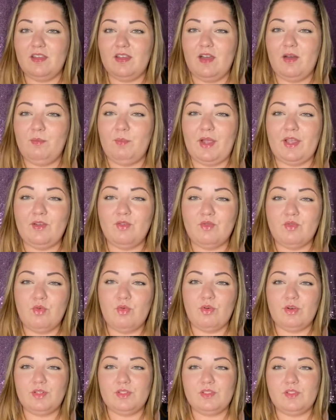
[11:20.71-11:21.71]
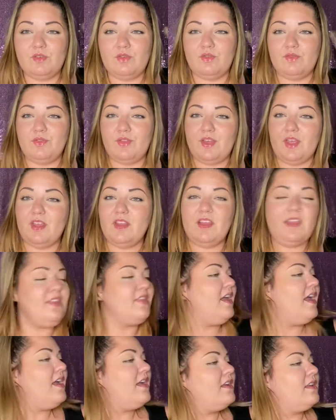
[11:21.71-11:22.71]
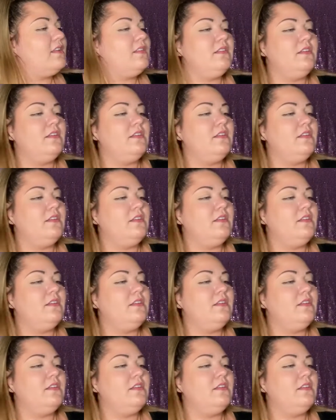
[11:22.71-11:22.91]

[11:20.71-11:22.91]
a Michael Kors little thing like that.